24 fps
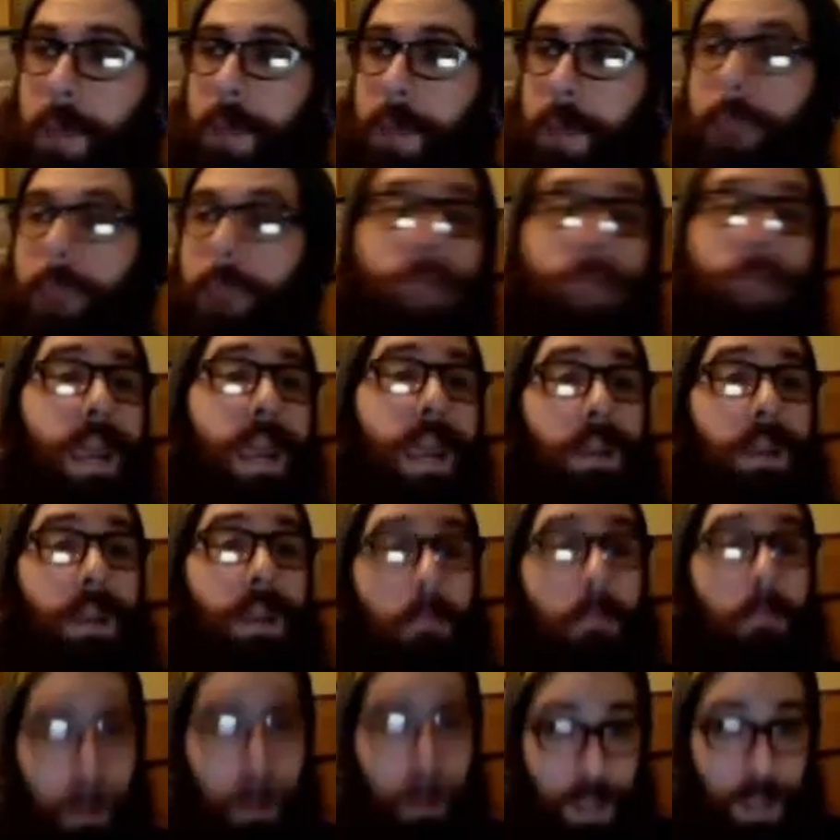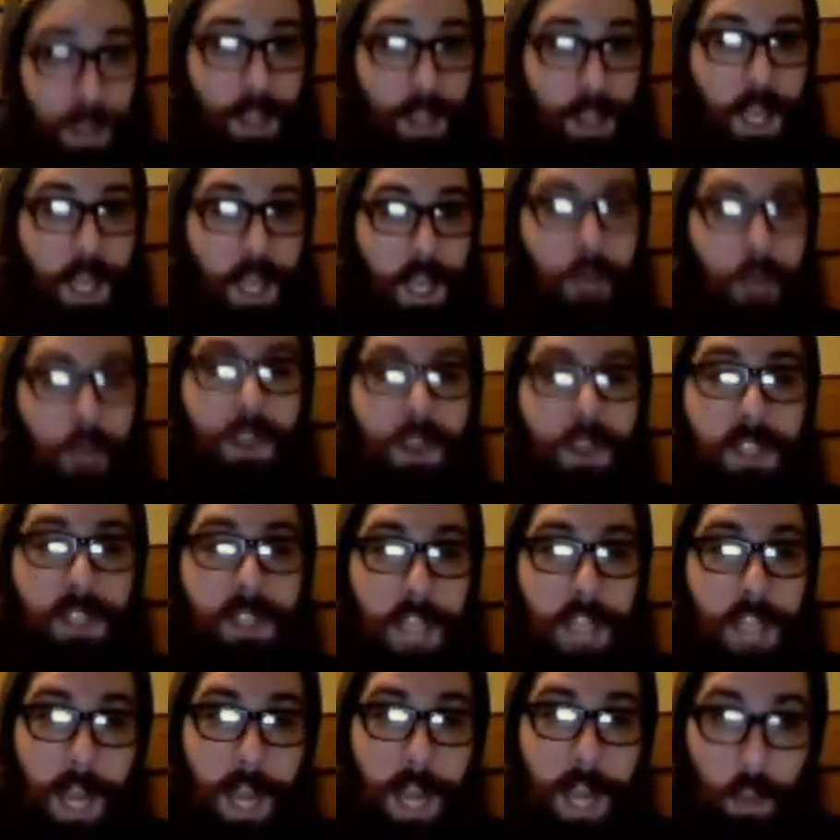main thing was
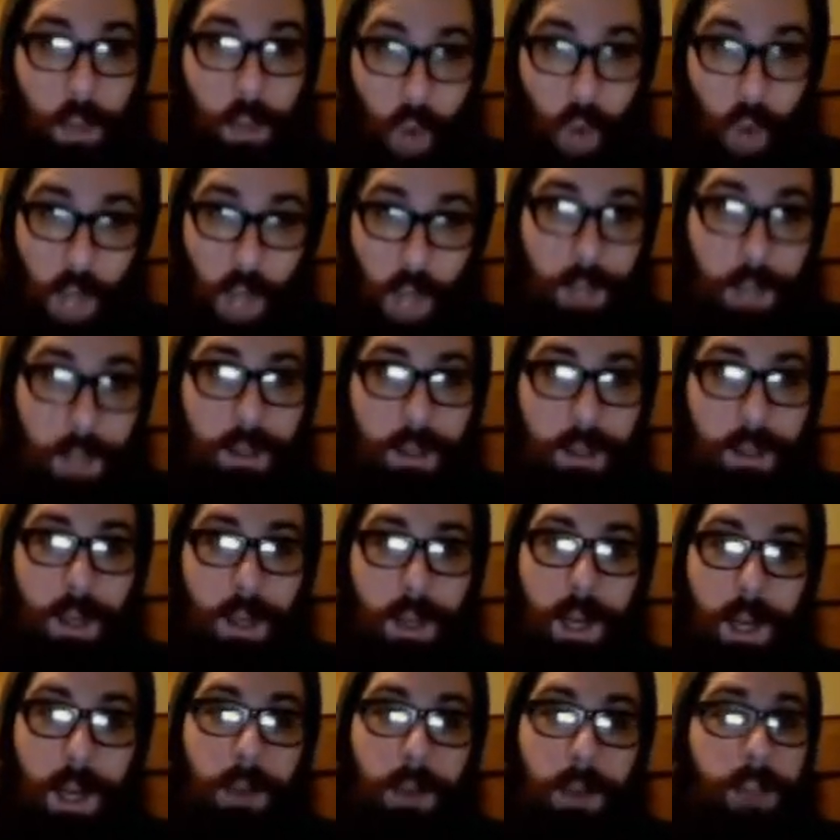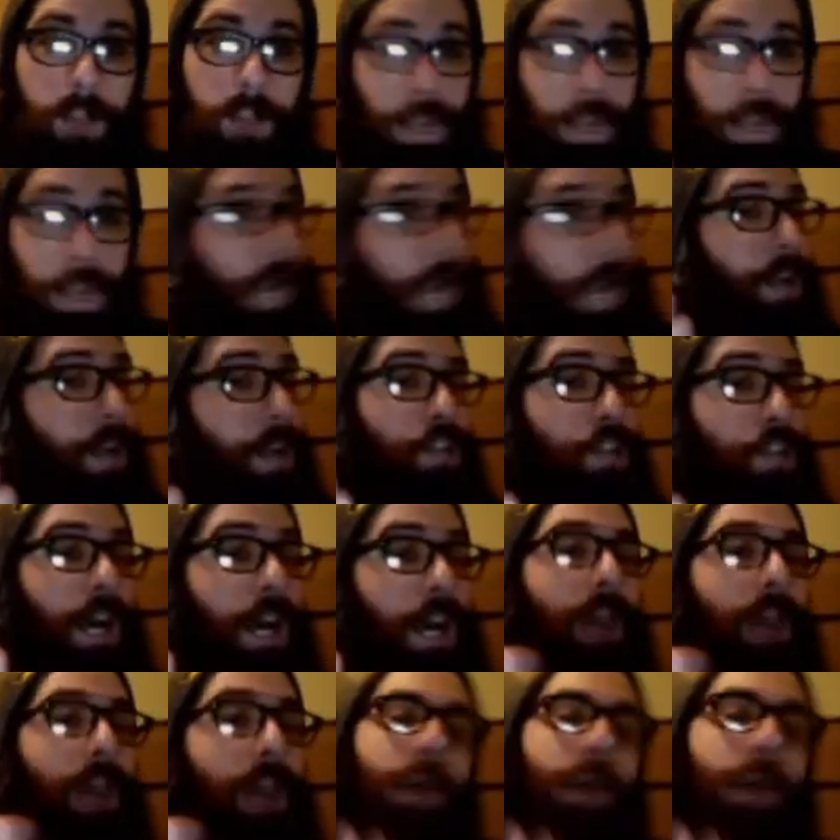getting work. If I got a
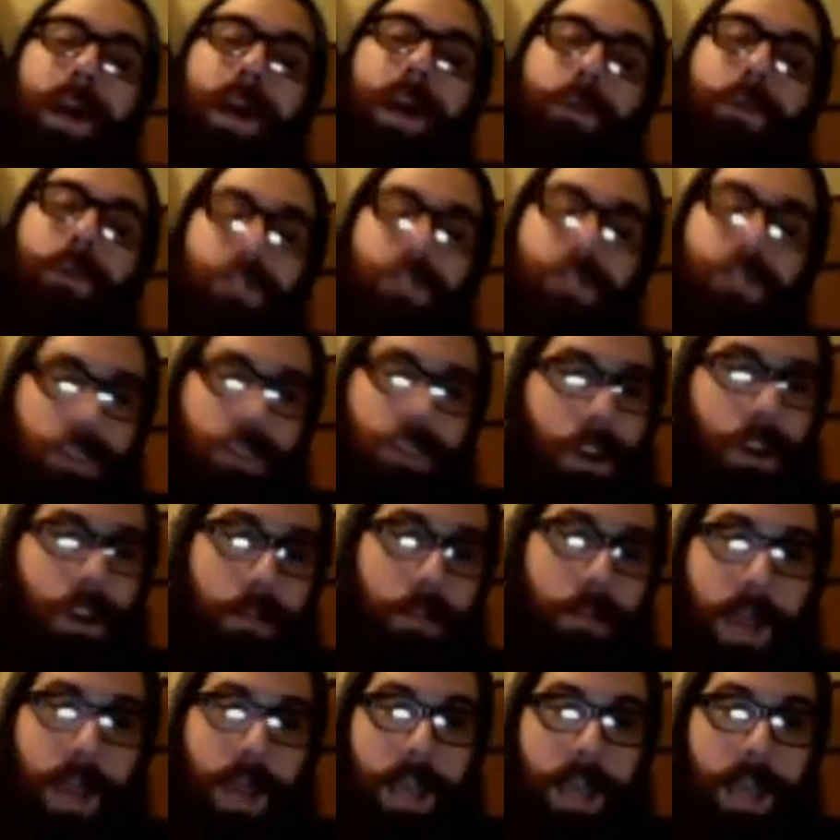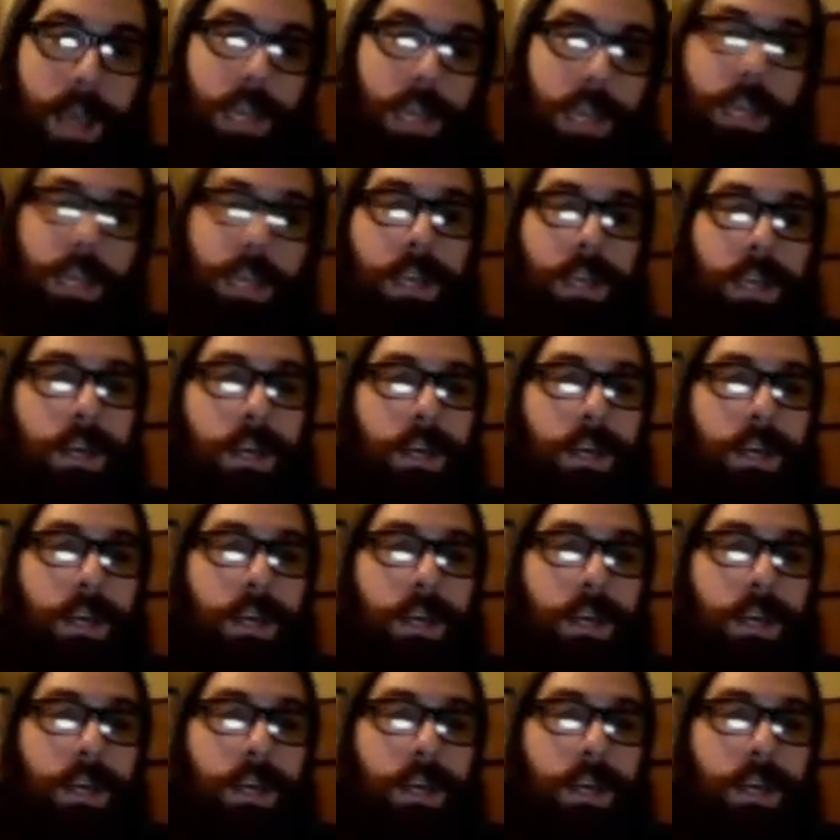job, I would start unpacking.